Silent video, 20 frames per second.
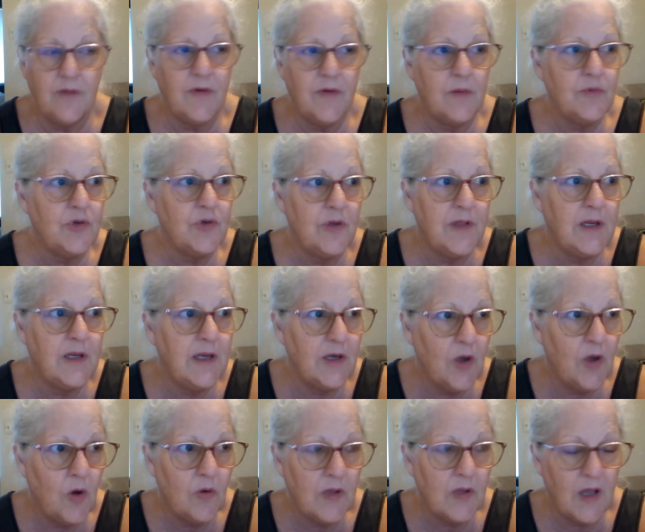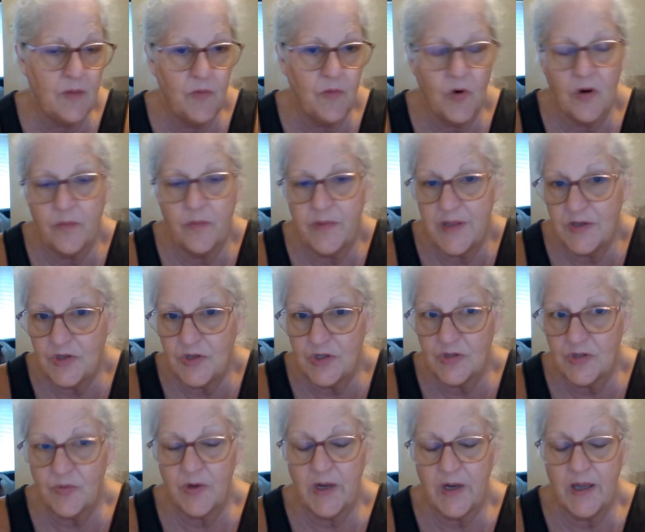And I'm sure they did a whole lot more, but that's
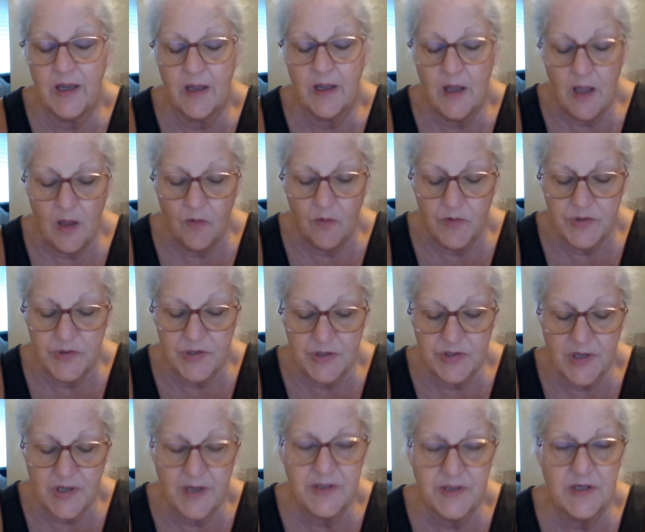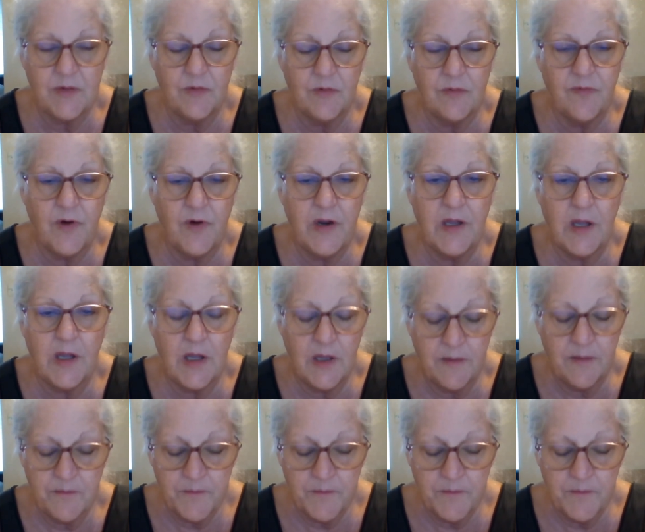just what I was discussing with Frankie.